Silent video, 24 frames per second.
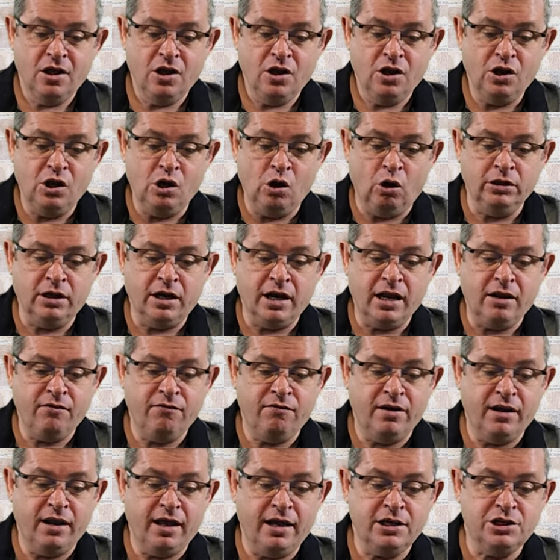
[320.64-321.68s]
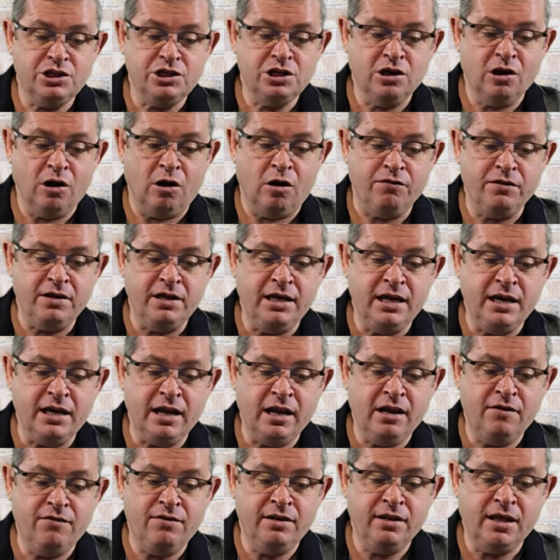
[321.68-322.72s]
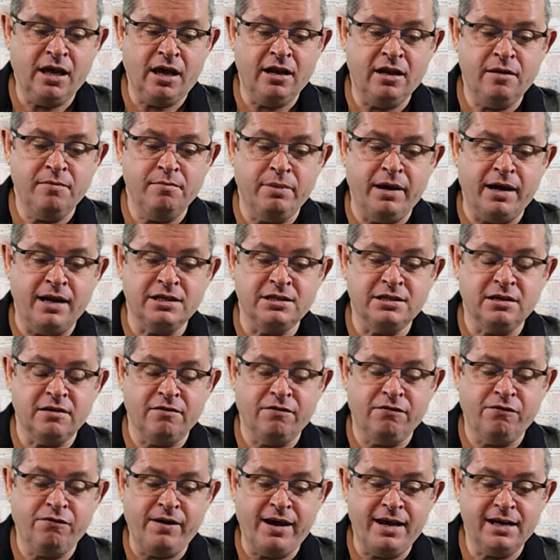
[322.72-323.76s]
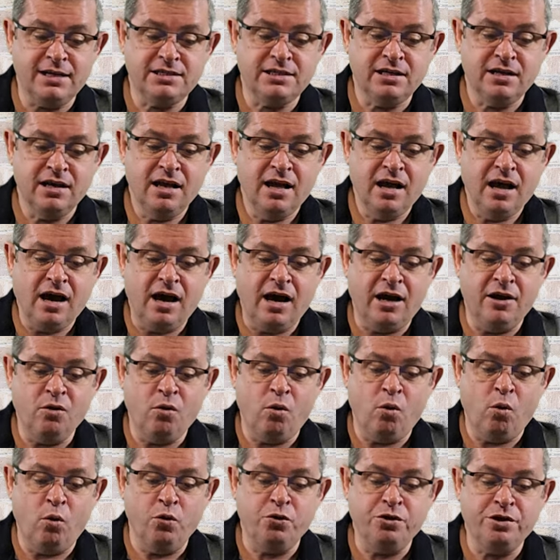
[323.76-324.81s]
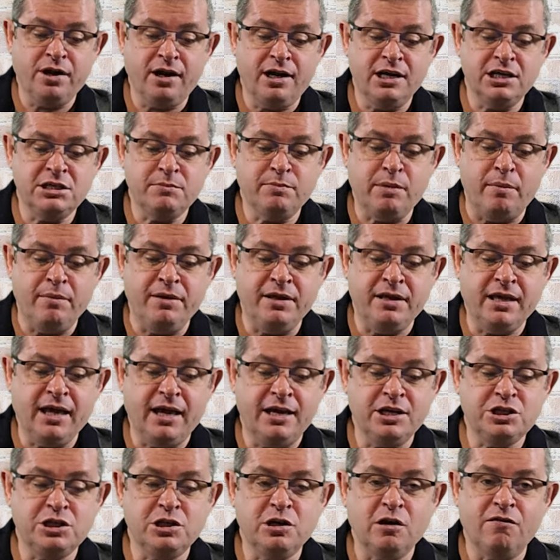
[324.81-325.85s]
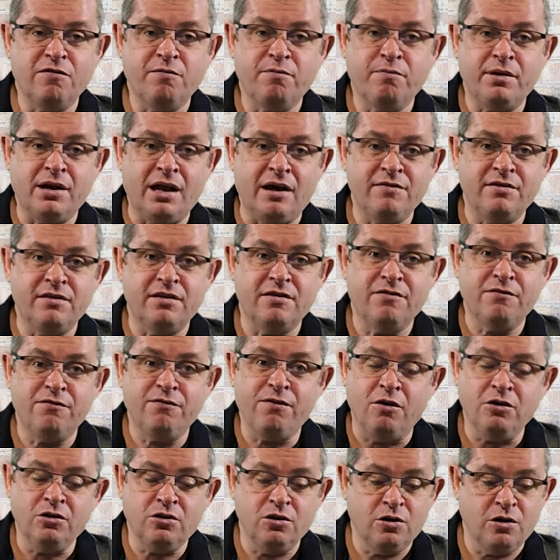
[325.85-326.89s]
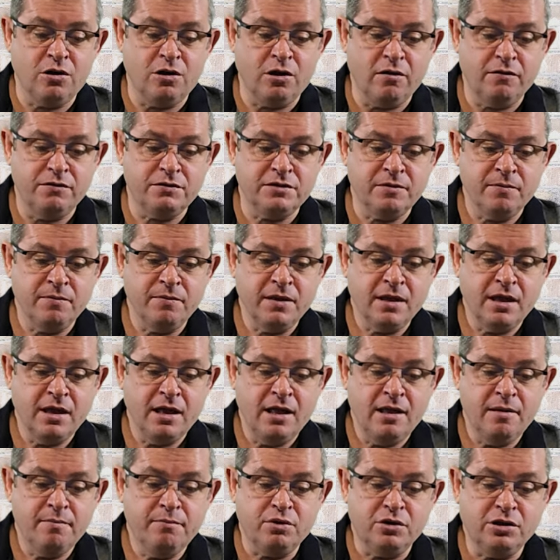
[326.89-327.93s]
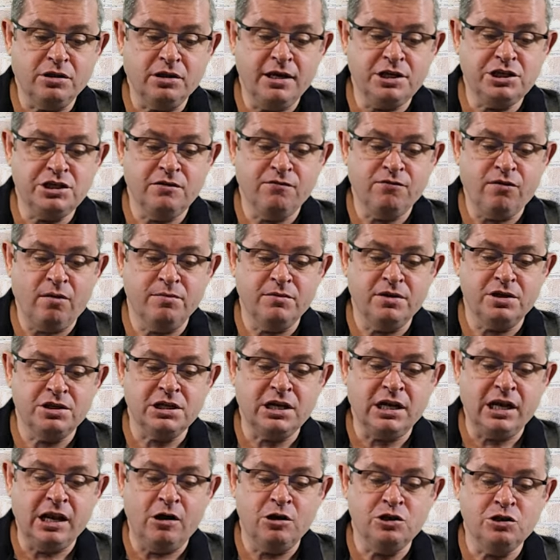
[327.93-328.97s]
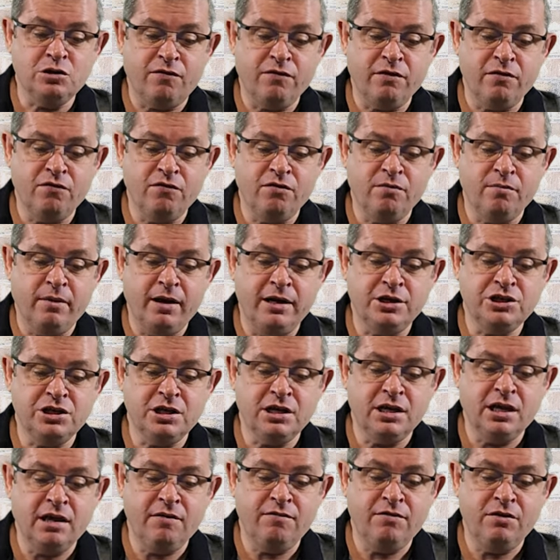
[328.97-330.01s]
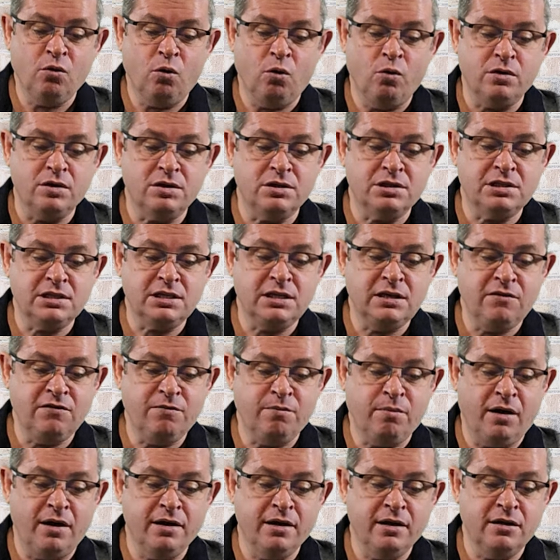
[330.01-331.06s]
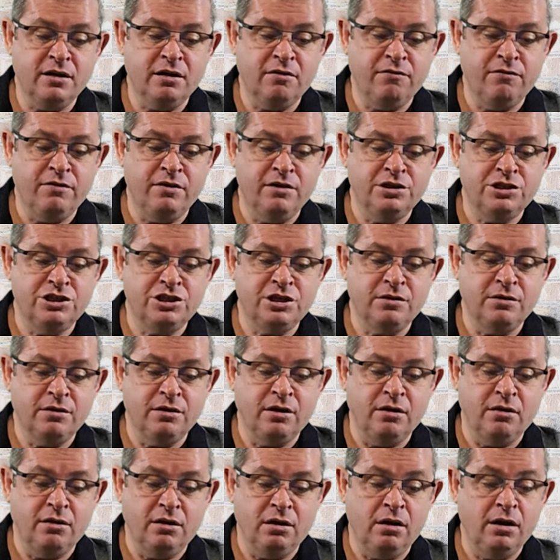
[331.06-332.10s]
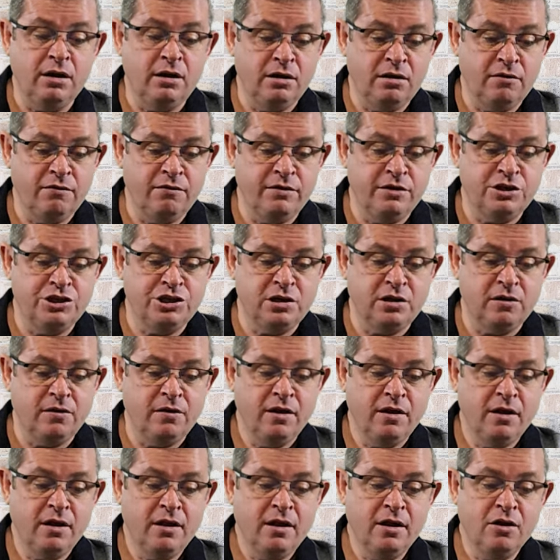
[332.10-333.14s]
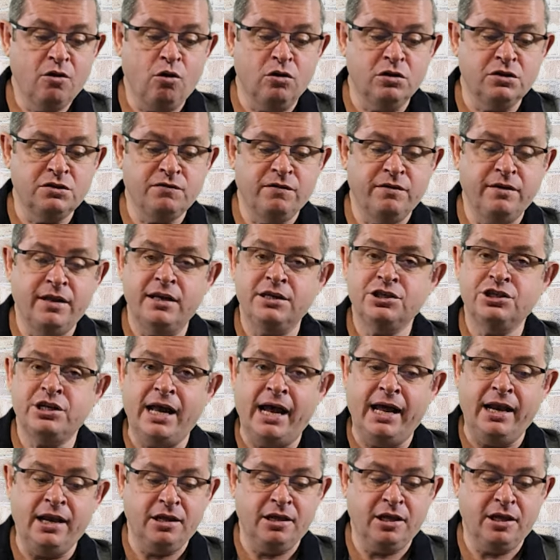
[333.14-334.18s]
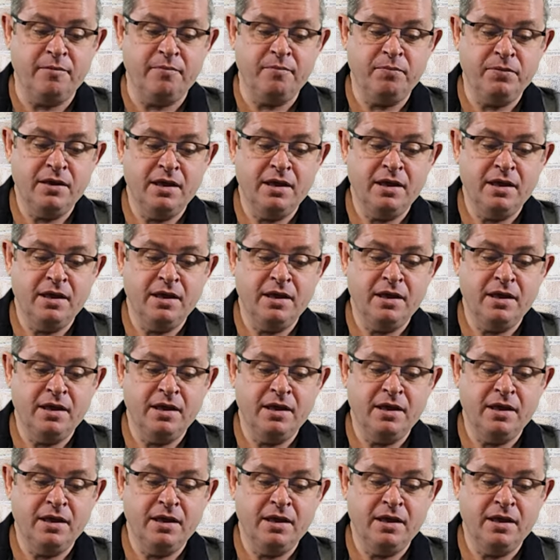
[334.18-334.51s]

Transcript: non-revelation of irrelevant and embarrassing facts, unauthorized publication of private photographs, protection from disclosure of information given or received by an individual, confidentiality.